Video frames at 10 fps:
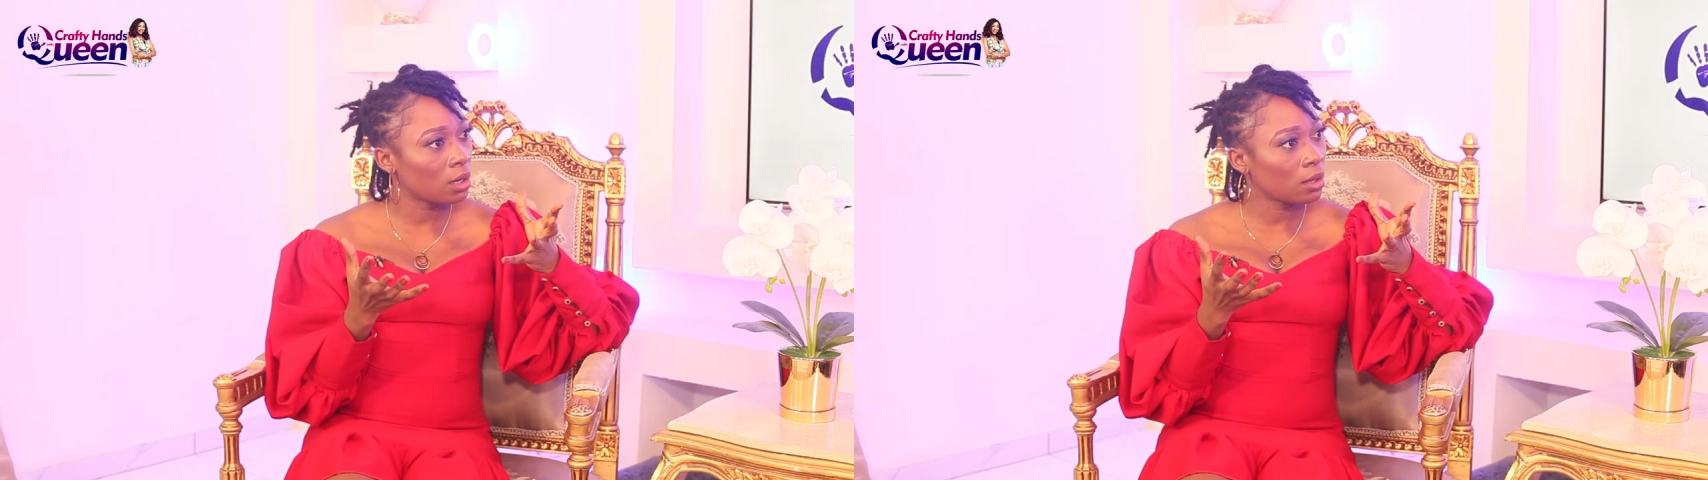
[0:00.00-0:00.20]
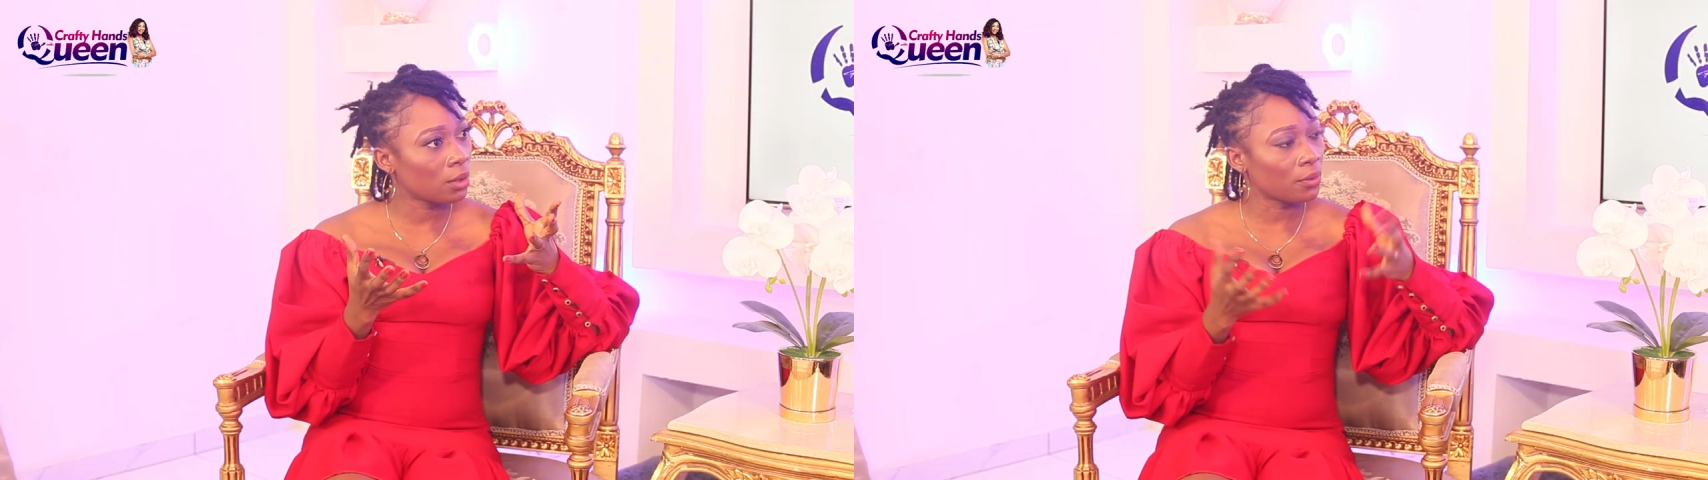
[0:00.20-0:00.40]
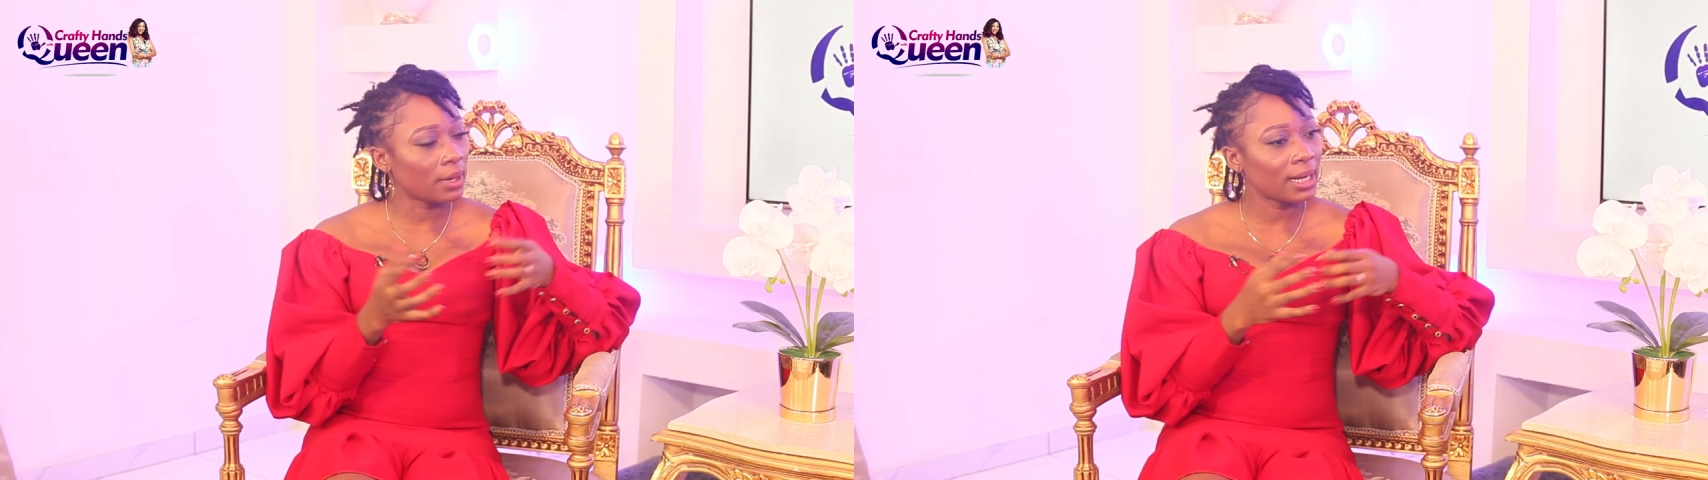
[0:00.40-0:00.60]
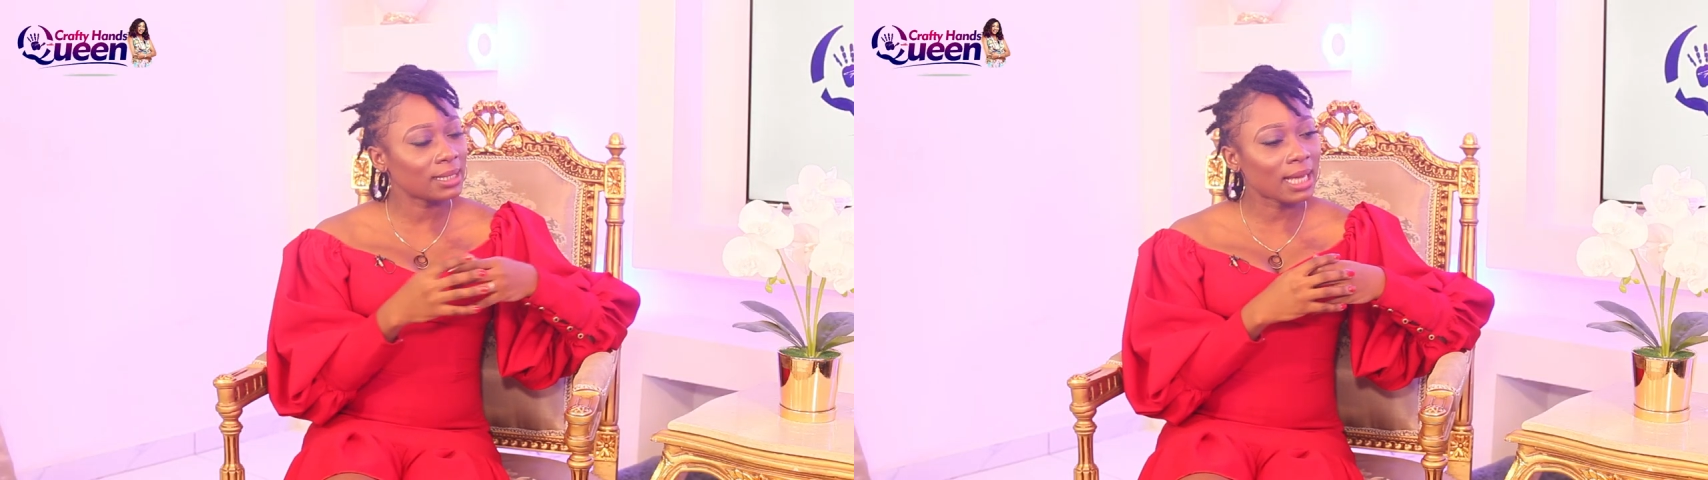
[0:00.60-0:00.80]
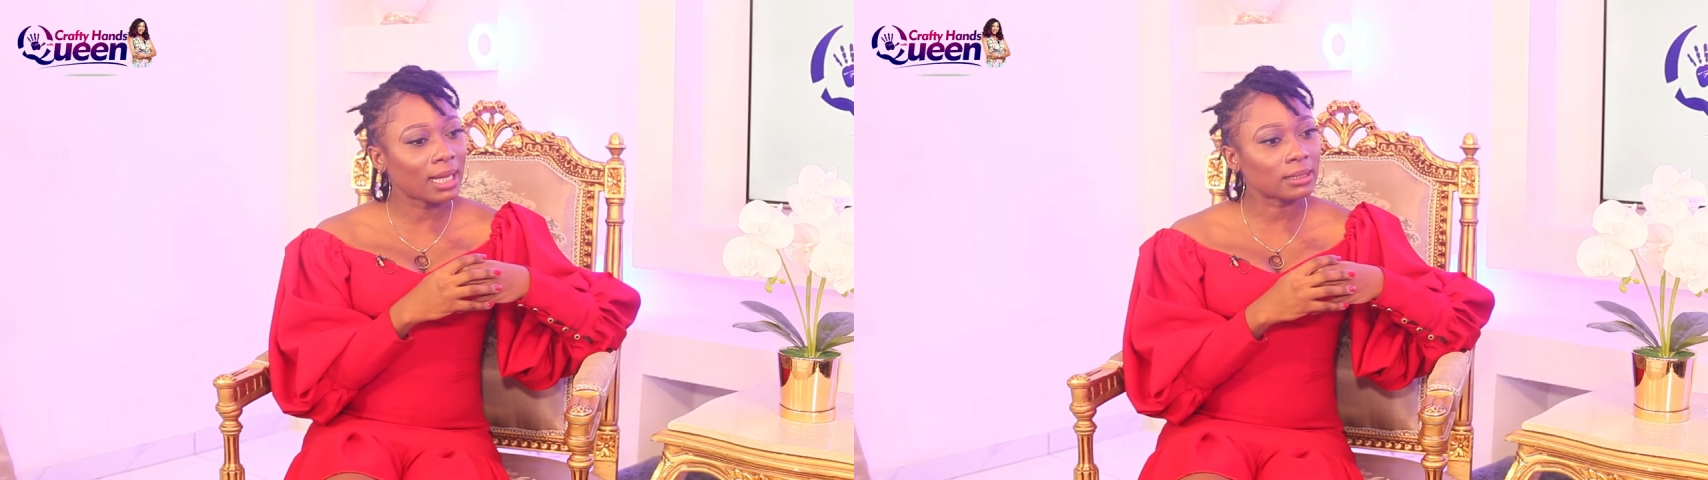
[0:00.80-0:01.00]
all right,
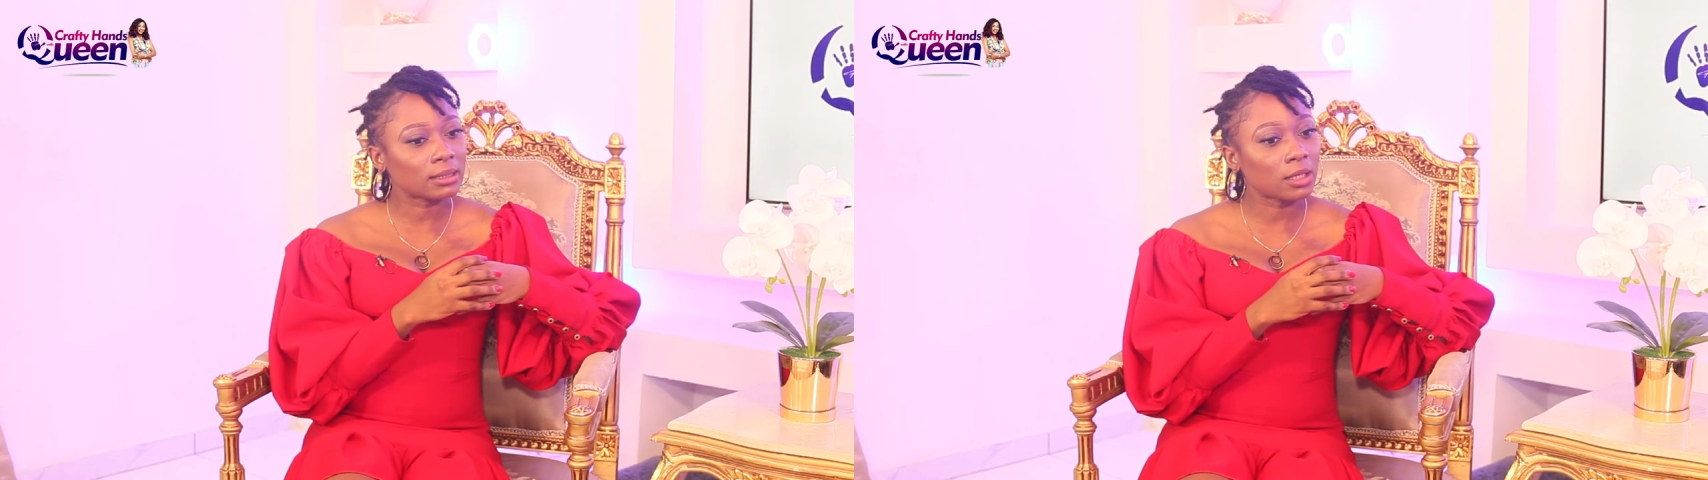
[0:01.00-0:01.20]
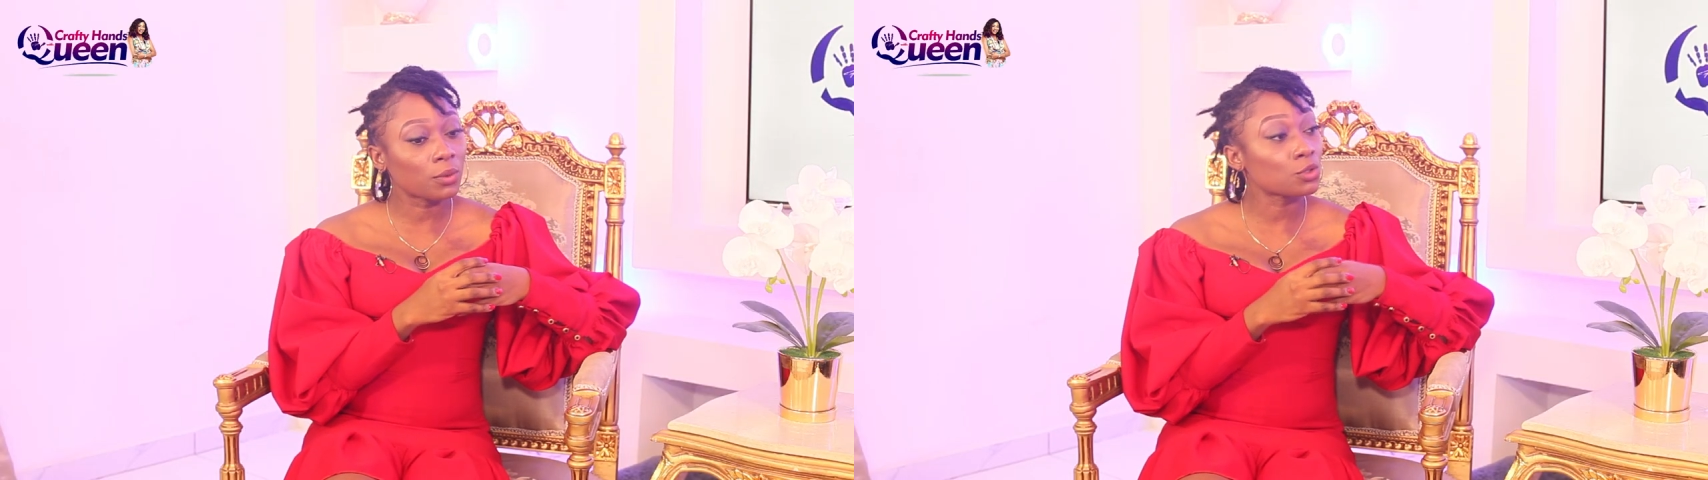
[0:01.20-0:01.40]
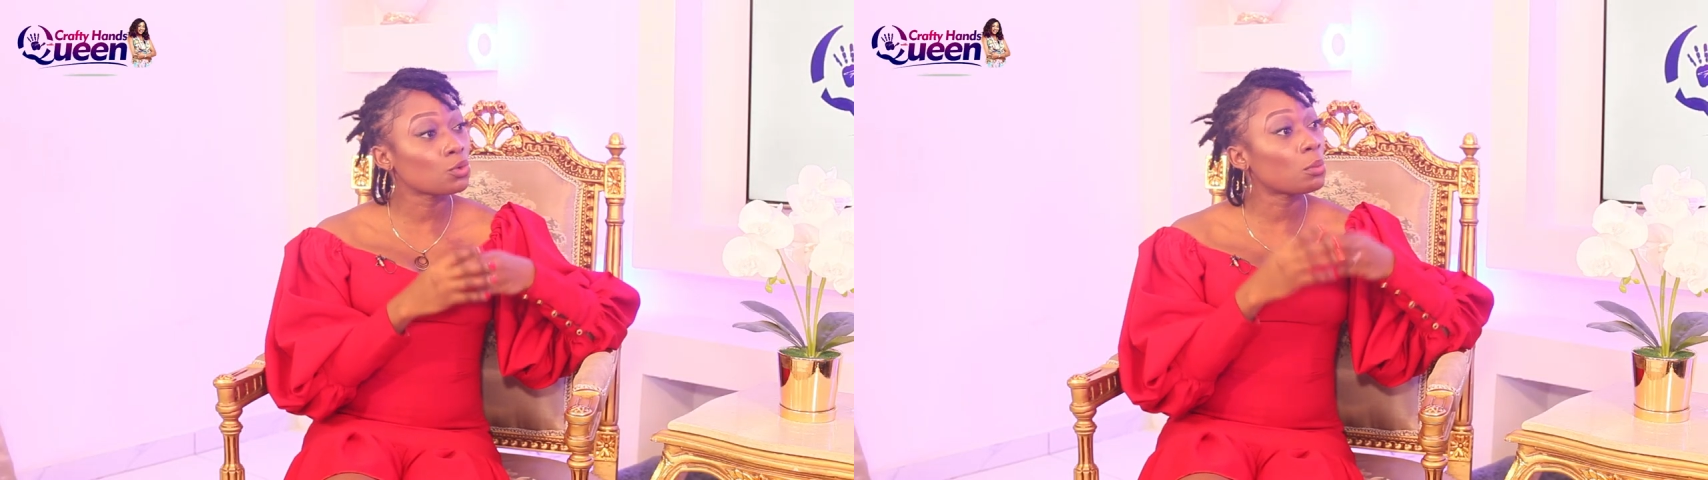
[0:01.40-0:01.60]
and there was no